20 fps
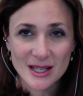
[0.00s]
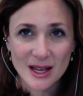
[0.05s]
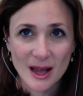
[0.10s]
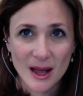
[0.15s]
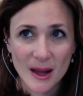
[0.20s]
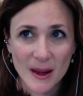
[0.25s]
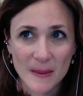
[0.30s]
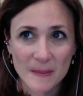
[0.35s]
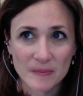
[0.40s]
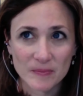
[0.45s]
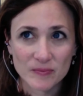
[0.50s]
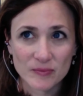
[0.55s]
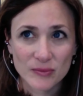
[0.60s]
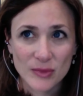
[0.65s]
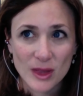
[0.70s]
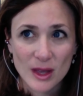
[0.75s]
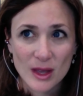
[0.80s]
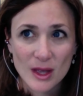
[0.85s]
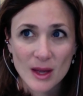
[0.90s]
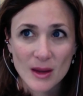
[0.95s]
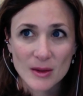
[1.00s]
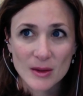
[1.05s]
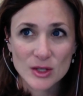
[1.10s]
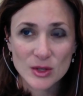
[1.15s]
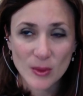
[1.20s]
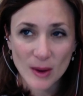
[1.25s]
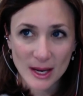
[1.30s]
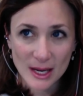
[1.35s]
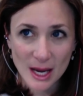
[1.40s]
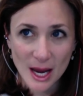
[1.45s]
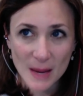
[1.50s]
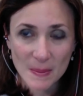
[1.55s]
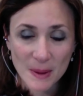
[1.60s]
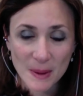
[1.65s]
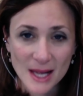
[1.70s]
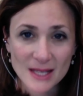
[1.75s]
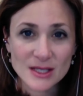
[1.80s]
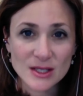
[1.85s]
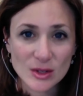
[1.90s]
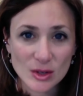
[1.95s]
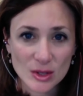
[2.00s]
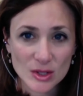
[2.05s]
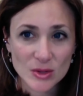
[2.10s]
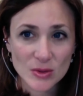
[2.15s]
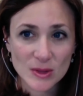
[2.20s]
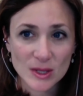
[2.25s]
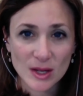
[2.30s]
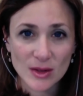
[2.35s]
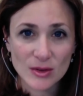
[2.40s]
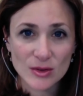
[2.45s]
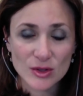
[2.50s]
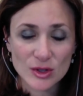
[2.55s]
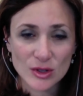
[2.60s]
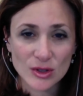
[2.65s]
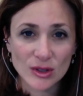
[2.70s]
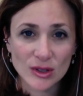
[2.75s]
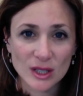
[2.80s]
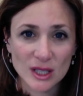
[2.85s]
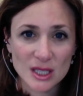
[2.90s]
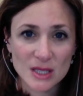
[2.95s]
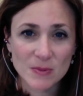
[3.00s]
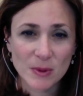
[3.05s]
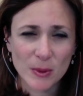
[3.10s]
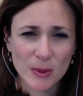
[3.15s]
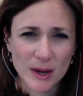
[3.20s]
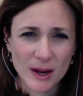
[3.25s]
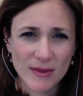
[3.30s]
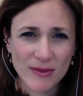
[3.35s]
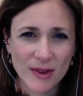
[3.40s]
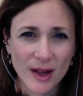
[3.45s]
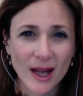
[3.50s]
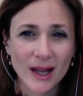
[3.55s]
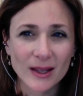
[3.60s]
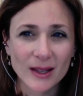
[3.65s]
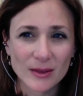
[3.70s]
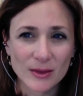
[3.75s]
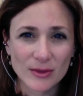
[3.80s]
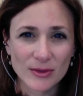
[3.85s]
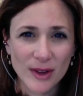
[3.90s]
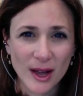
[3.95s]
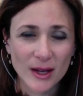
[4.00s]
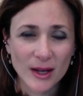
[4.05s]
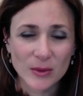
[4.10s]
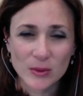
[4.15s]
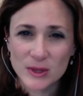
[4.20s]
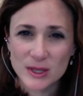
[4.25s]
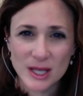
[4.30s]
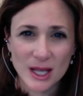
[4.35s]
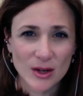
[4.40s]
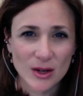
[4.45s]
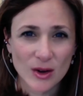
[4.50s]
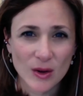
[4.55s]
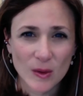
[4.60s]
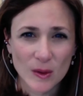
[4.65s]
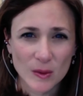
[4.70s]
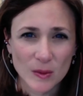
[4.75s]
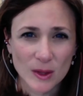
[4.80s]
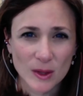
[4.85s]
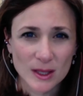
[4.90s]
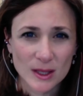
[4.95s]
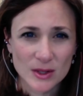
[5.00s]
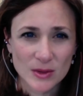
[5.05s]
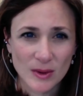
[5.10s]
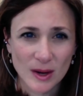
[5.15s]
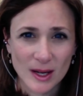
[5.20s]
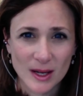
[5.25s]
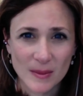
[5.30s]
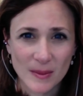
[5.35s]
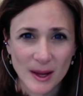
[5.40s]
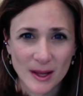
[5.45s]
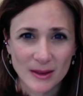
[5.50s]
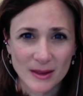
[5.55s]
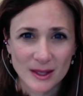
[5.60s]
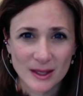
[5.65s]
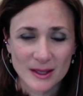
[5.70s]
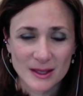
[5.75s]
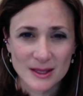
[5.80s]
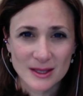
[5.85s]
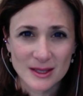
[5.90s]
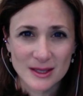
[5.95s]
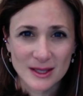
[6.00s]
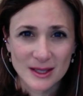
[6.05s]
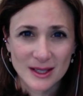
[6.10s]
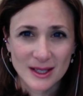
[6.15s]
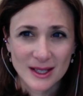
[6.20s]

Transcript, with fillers: Mm-hmm. Um, so I, I, passed it on to another journalist. But what I found found was that no one wanted to write about this.